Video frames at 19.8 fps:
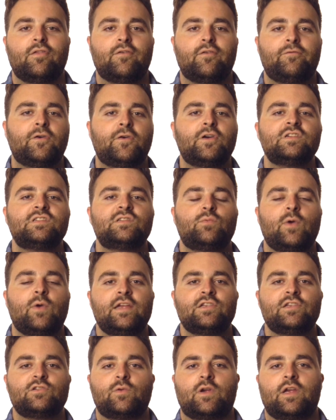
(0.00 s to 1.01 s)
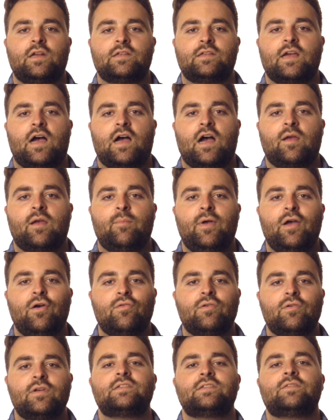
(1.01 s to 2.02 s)
The first range we're going to talk
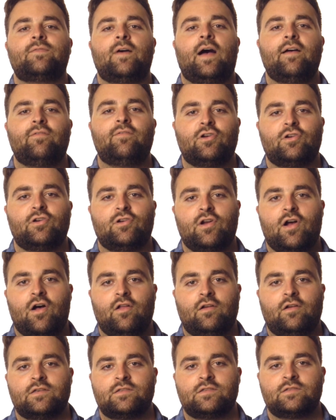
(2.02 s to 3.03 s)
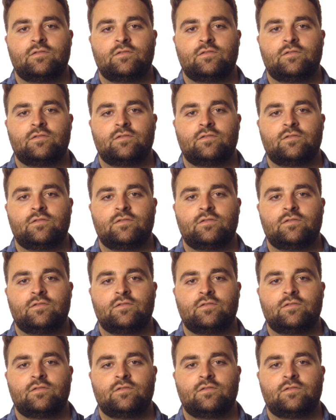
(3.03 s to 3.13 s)
about is $500.